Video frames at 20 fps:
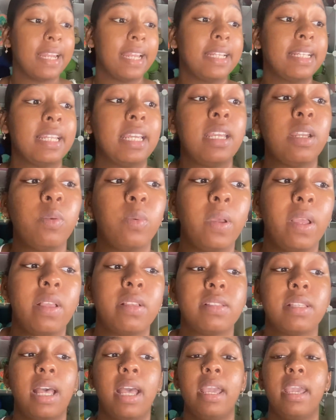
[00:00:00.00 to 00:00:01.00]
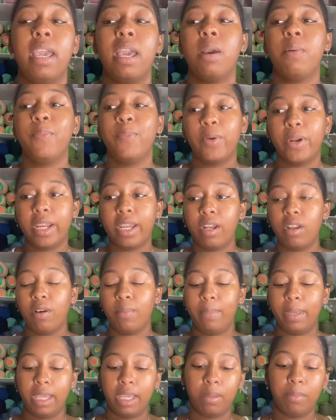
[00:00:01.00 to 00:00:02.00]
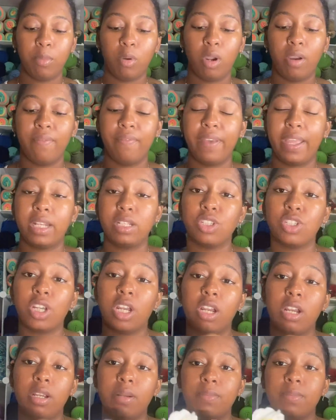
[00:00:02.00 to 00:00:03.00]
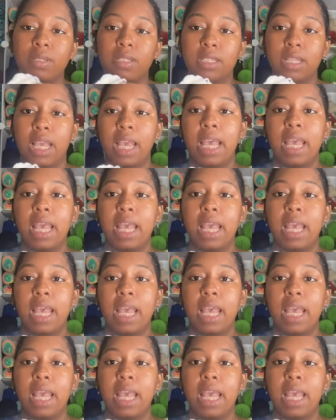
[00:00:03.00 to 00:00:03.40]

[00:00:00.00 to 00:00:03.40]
I did was I am working on making more vent charms.